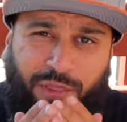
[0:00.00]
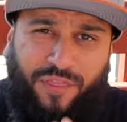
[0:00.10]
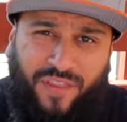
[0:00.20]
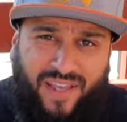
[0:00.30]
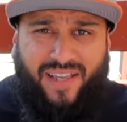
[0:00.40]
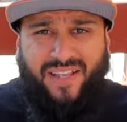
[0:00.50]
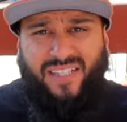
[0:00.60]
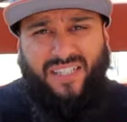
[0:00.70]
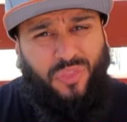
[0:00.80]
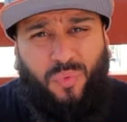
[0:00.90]

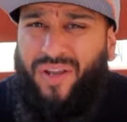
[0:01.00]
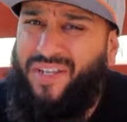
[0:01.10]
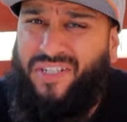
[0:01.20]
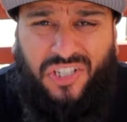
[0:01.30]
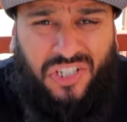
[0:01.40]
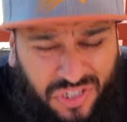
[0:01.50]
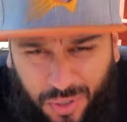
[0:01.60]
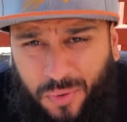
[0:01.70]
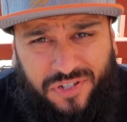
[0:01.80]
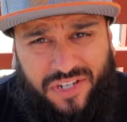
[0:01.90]
These three
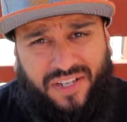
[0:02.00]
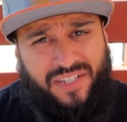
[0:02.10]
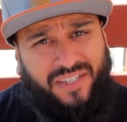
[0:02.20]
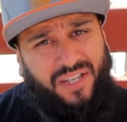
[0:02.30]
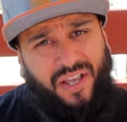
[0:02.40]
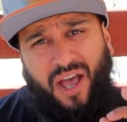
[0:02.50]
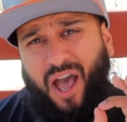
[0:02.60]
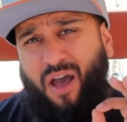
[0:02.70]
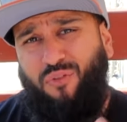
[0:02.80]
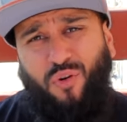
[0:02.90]
stooges
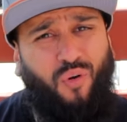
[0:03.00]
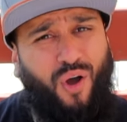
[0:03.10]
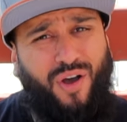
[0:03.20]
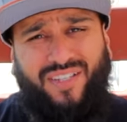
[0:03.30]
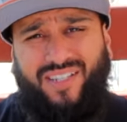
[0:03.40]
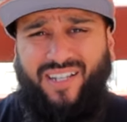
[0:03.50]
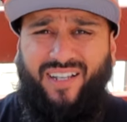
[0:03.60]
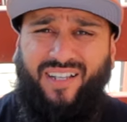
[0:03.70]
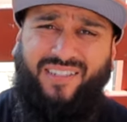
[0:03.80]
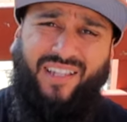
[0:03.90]
have crossed
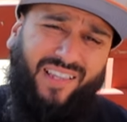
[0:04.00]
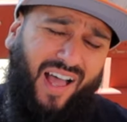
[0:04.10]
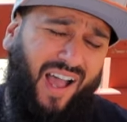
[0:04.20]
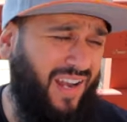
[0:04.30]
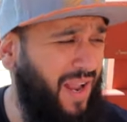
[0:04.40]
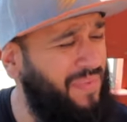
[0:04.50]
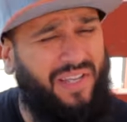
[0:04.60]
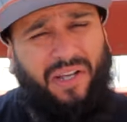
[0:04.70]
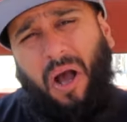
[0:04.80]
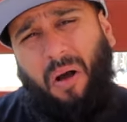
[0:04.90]
the line. I
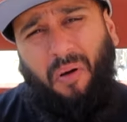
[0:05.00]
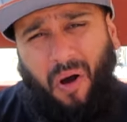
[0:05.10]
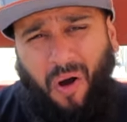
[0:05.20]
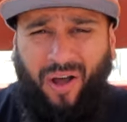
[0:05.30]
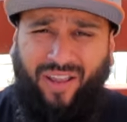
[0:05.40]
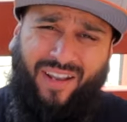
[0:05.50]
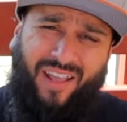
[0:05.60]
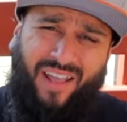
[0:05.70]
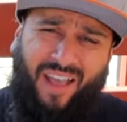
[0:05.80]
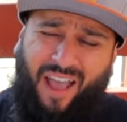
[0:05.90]
mean, come on.
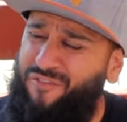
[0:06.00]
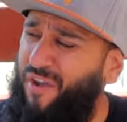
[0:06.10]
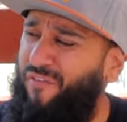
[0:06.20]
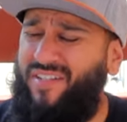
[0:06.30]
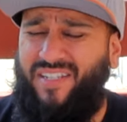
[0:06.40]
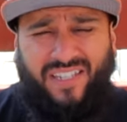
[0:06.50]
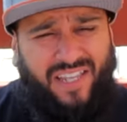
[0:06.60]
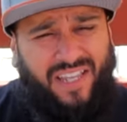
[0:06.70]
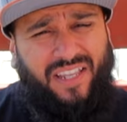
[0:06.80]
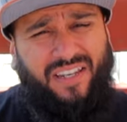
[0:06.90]
Have you ever
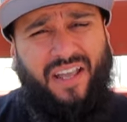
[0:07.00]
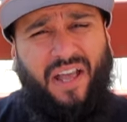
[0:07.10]
seen